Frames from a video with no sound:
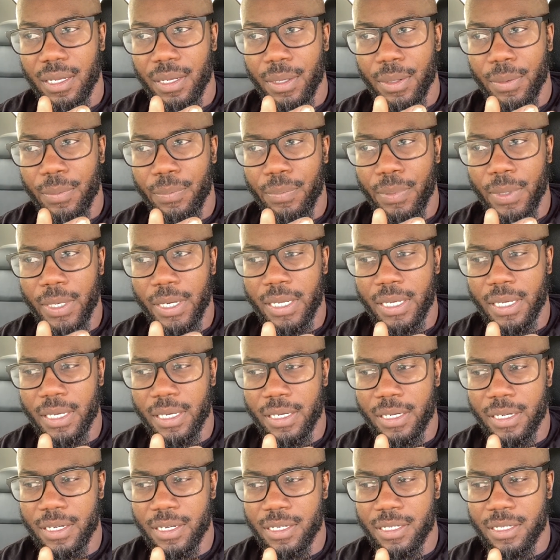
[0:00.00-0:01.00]

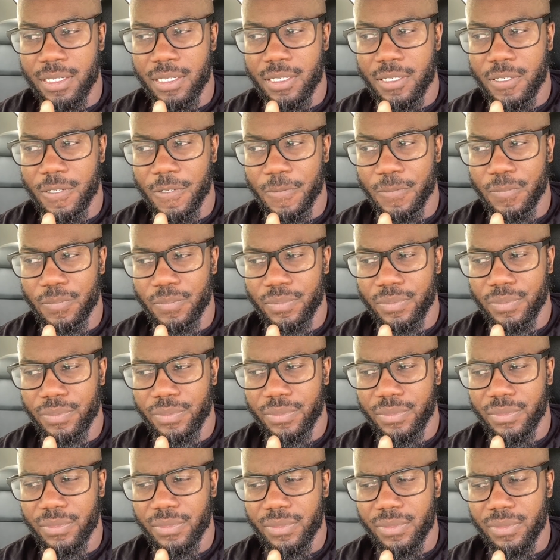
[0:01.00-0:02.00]
because
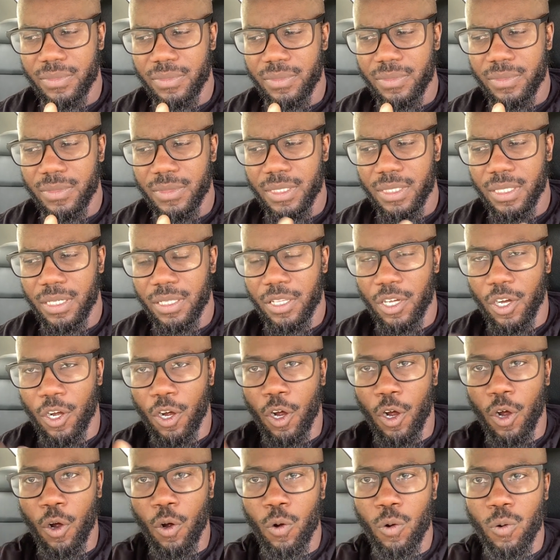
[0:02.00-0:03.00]
the
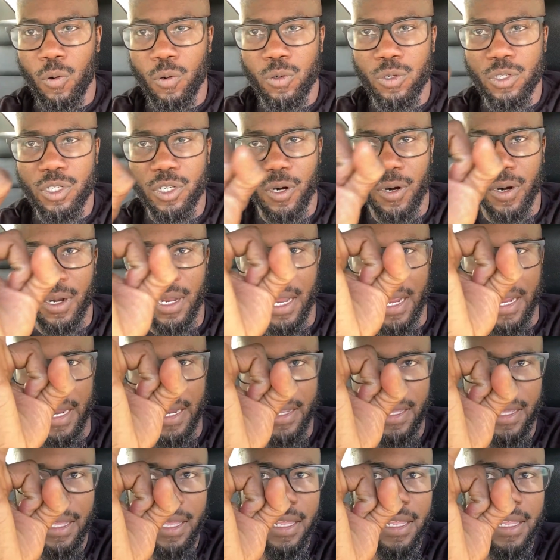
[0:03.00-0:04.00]
holes are
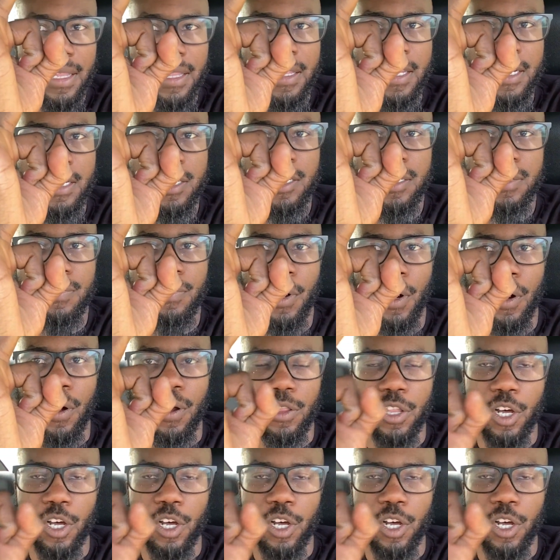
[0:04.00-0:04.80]
like this small.